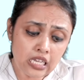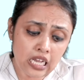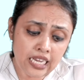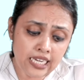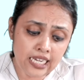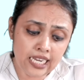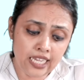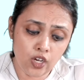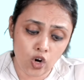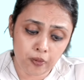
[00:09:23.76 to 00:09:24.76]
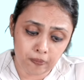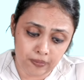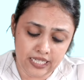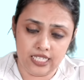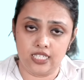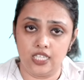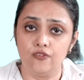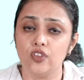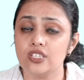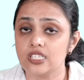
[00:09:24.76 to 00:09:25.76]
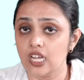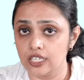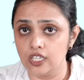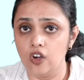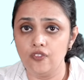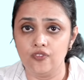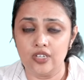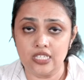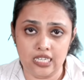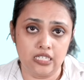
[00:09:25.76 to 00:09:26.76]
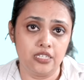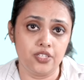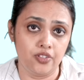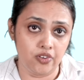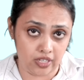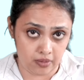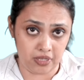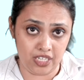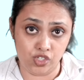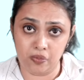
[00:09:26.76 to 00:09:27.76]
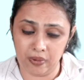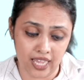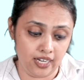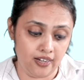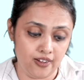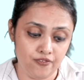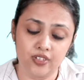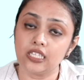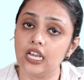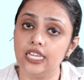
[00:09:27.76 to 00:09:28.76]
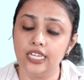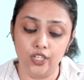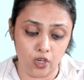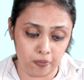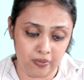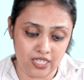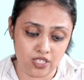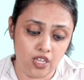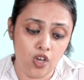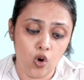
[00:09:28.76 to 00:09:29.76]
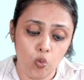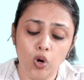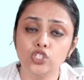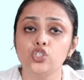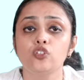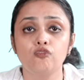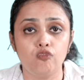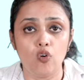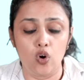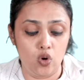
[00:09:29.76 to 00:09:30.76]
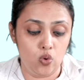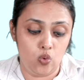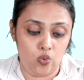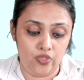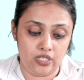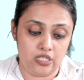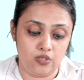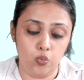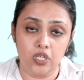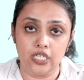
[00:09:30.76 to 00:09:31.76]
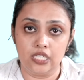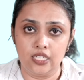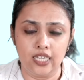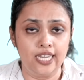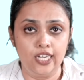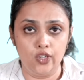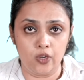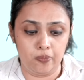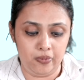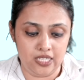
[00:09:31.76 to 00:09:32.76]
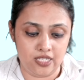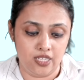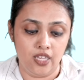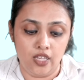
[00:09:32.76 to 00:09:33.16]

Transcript: Kindly or please, if you're starting off a sentence in the recommendation paragraph with kindly or please, what should follow this word kindly or please?